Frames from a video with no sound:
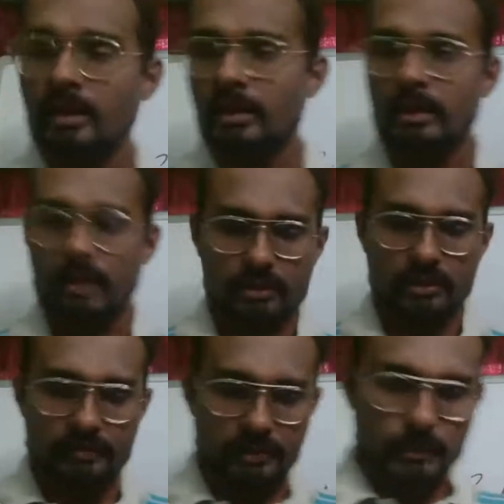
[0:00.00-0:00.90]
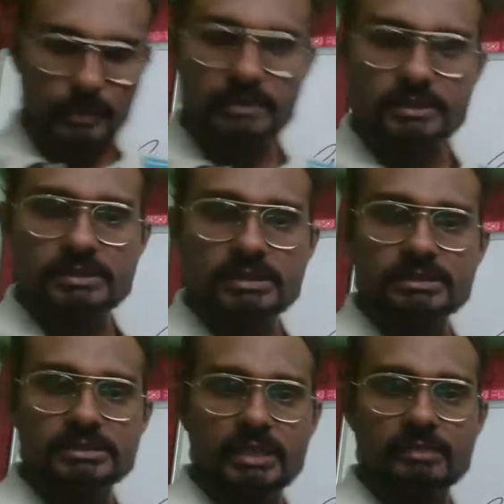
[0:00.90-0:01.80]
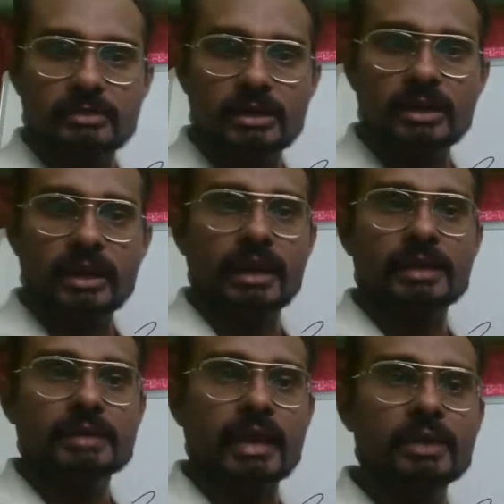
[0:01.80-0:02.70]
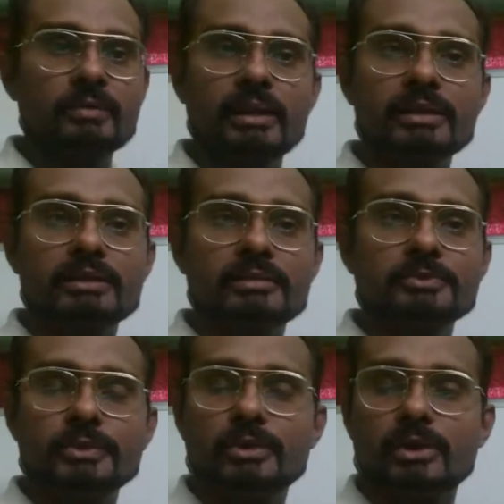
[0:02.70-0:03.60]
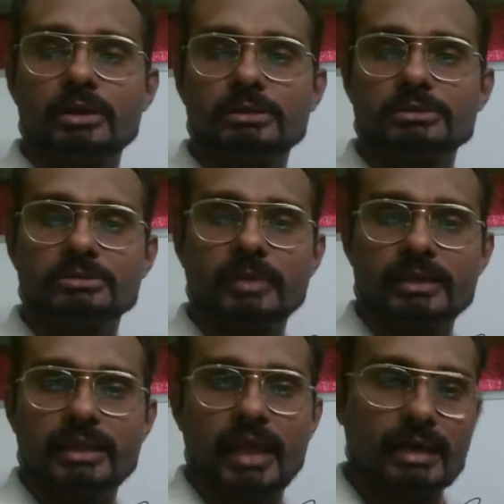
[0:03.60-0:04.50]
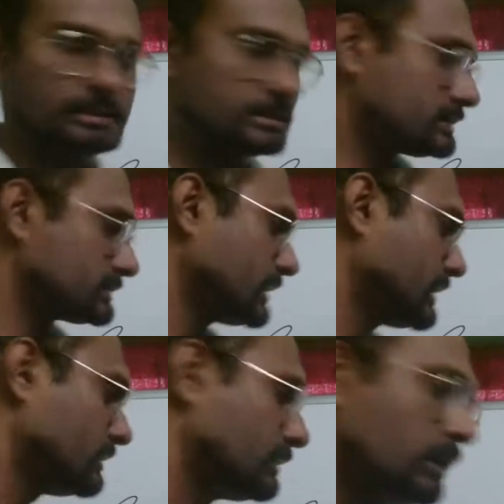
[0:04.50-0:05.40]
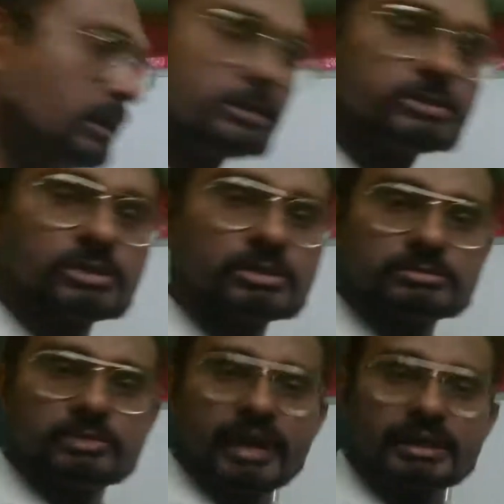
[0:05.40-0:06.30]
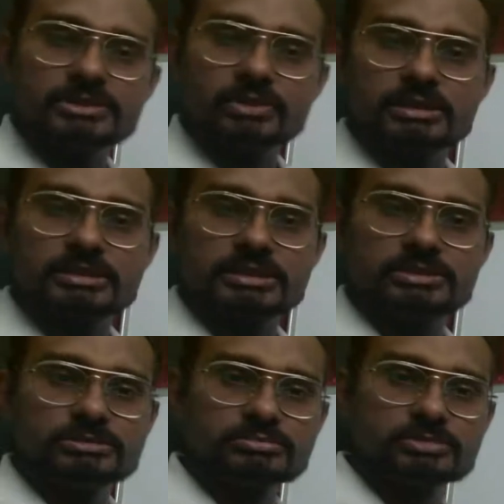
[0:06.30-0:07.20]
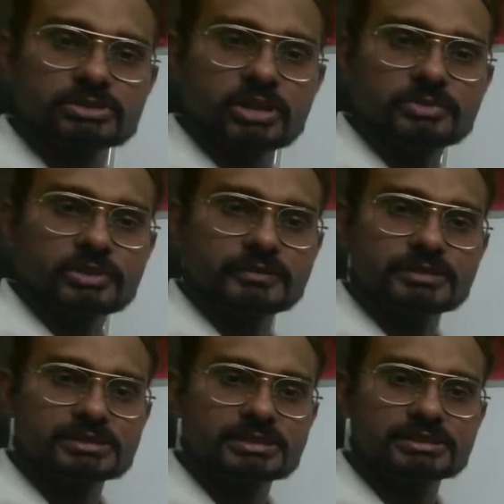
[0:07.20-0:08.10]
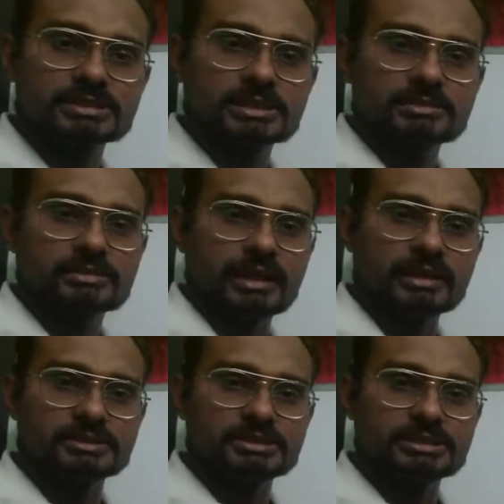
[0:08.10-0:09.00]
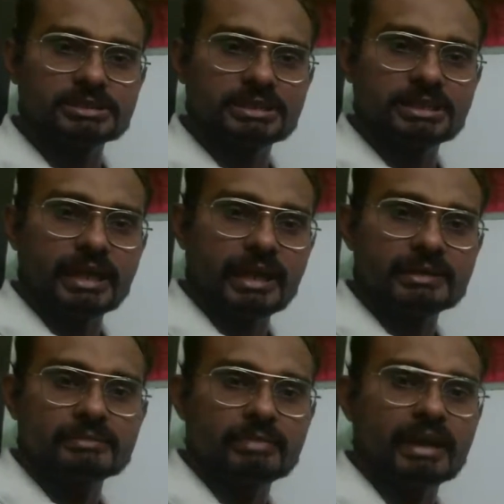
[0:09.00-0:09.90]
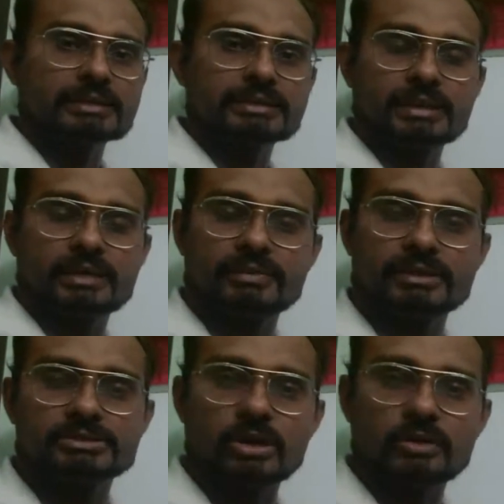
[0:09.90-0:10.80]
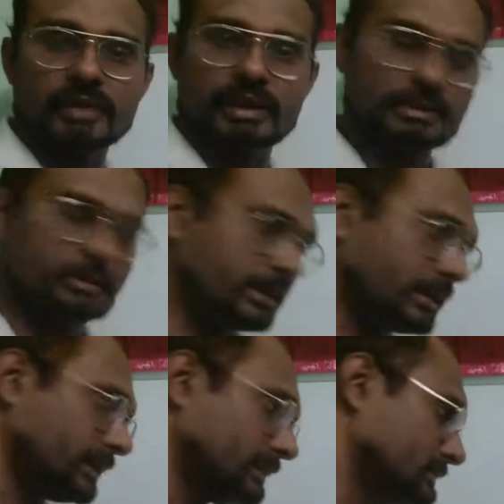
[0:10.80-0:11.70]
Hello everyone, this is Sharma and I welcome you all to my class. Okay, so as you already knew, the topic of discussion electricity and magnetic effects of electric current.